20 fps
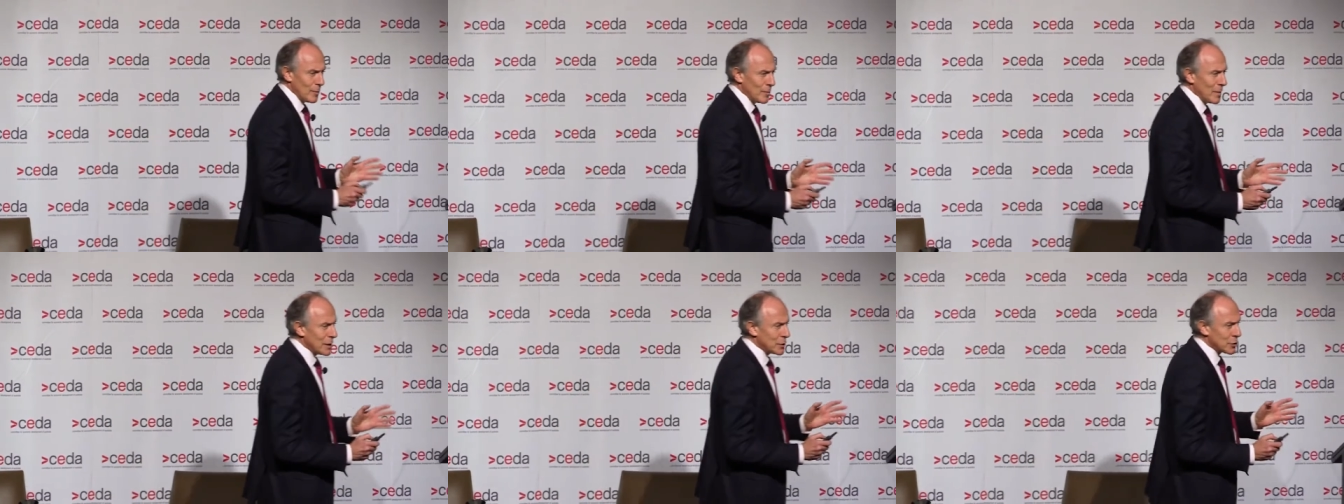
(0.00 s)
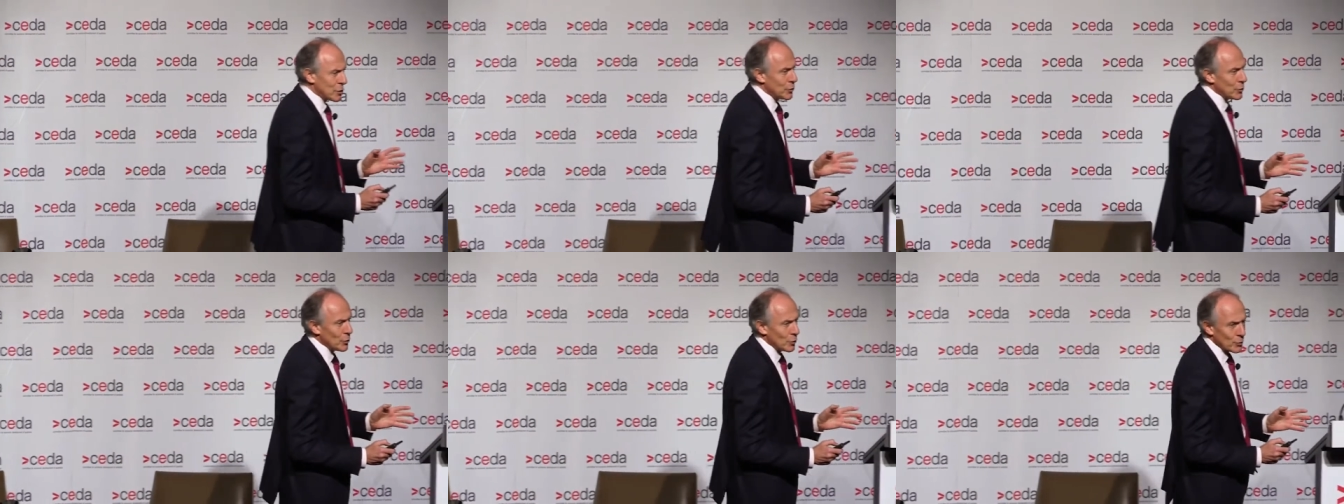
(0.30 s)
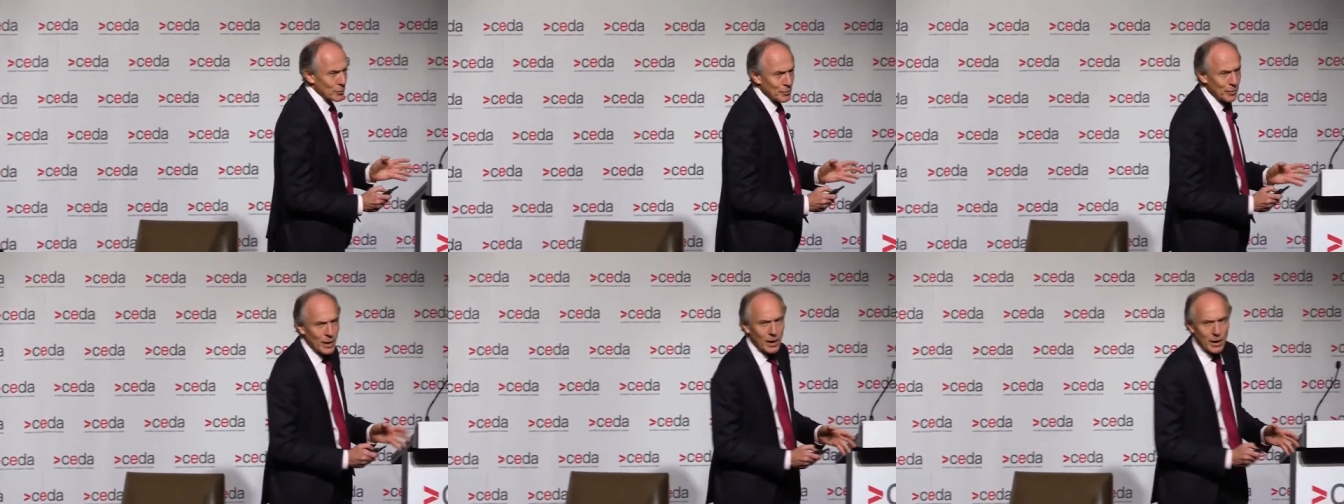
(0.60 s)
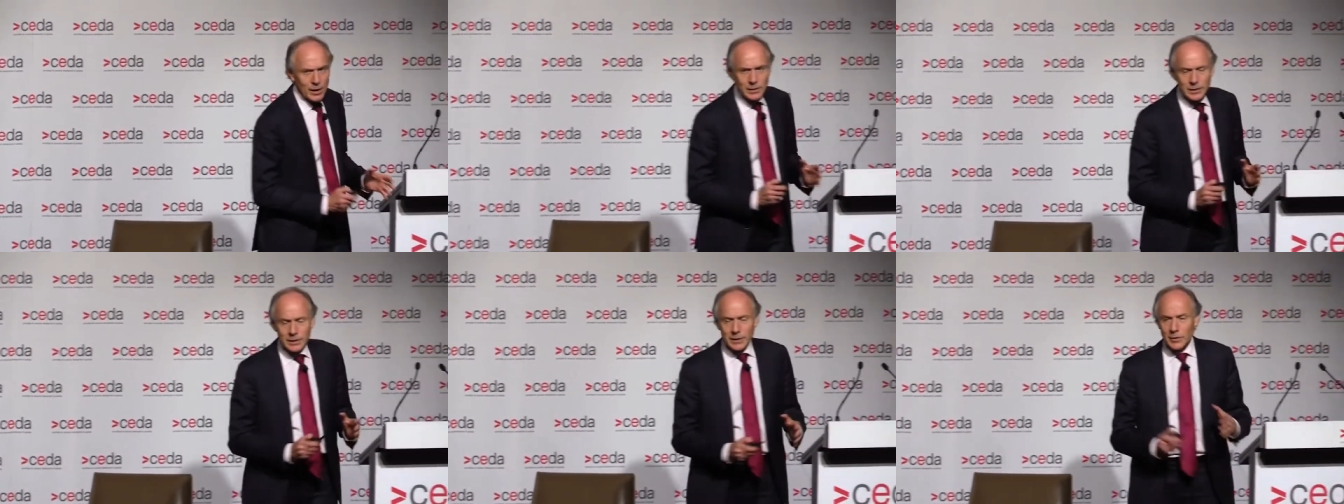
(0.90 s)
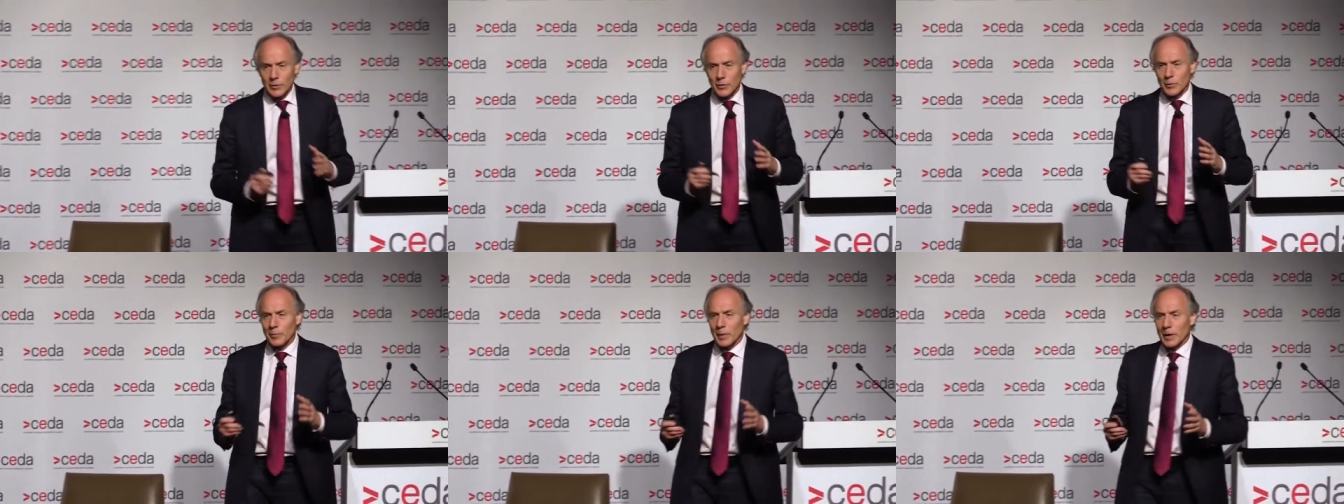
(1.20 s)
imagine you're
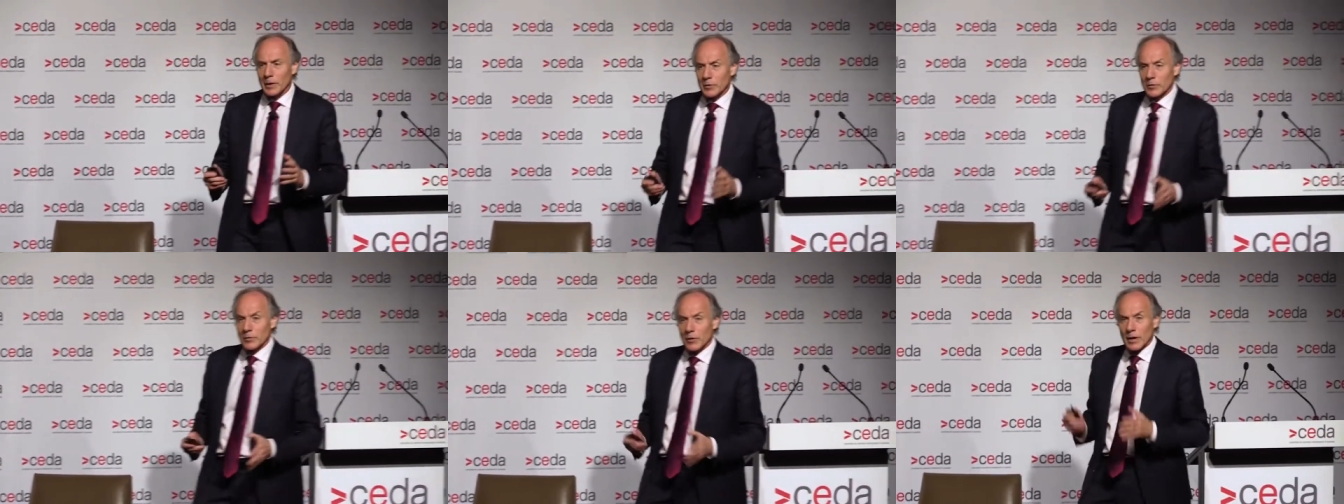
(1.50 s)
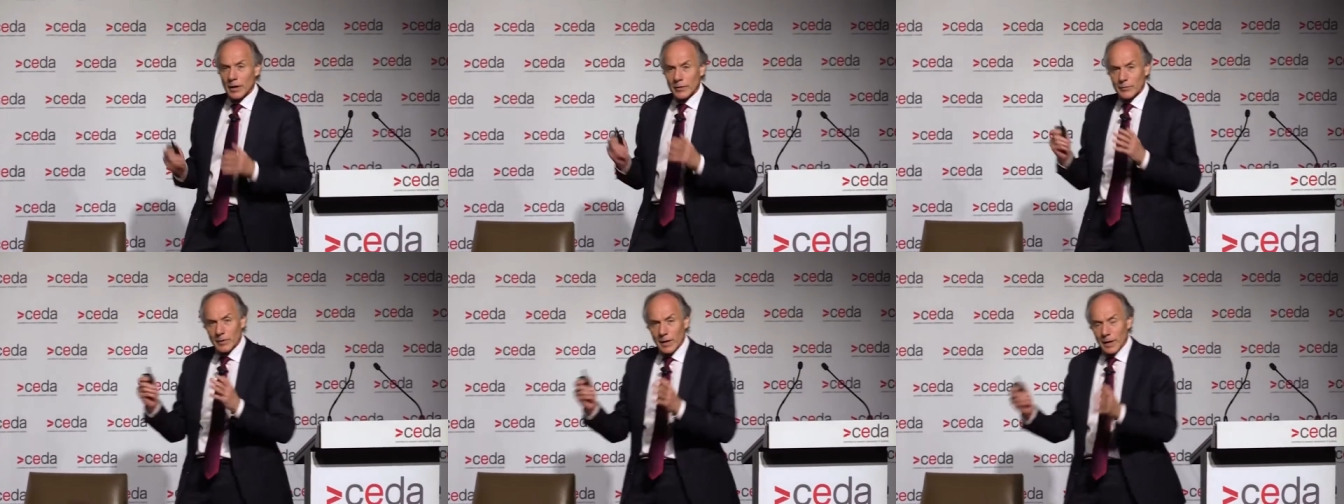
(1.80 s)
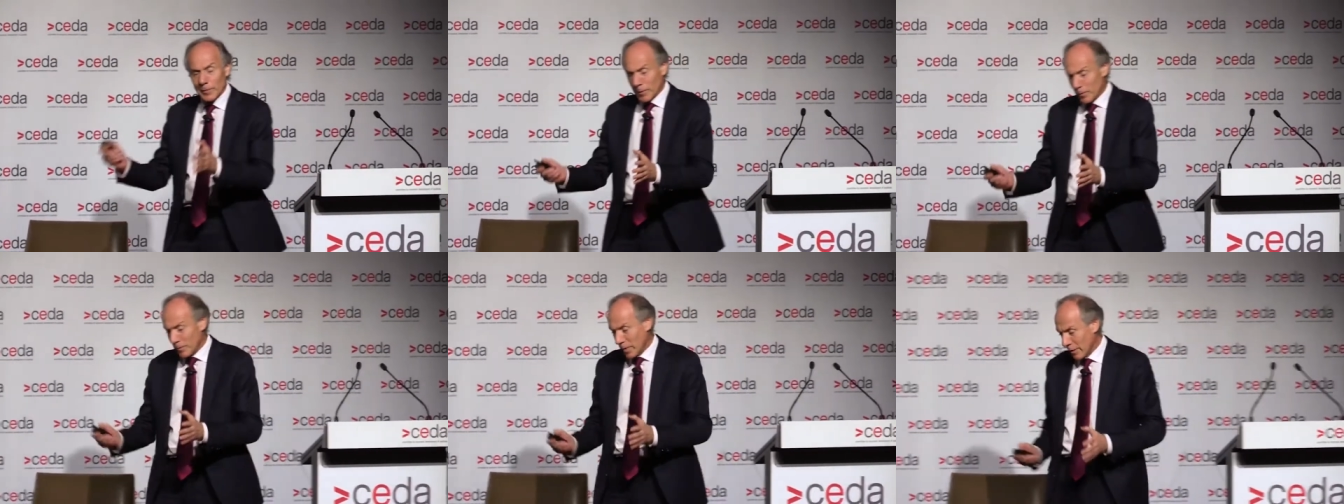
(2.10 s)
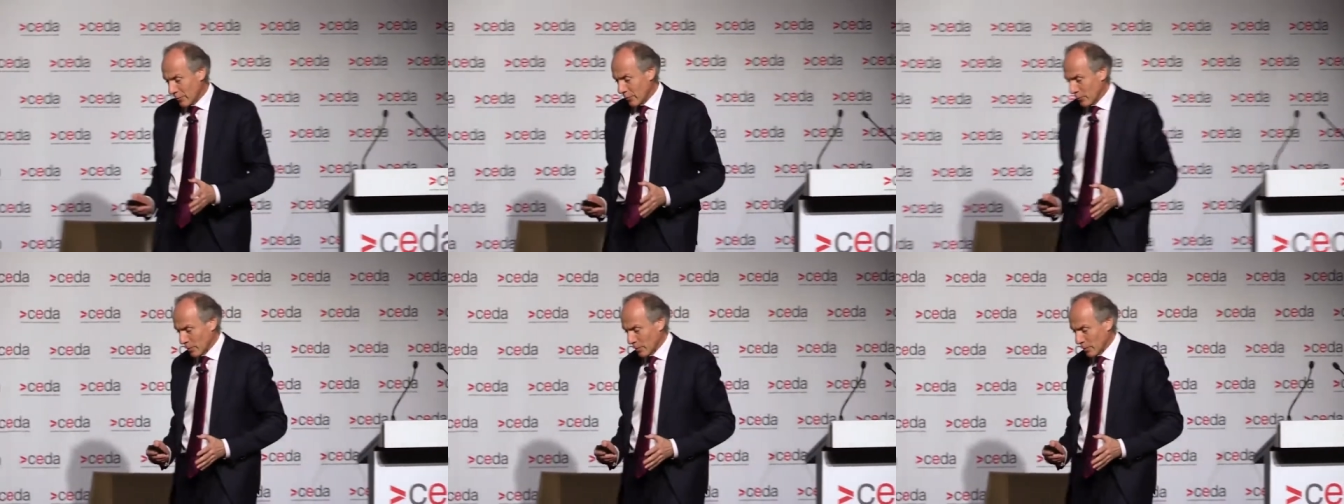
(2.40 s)
piloting a spacecraft coming back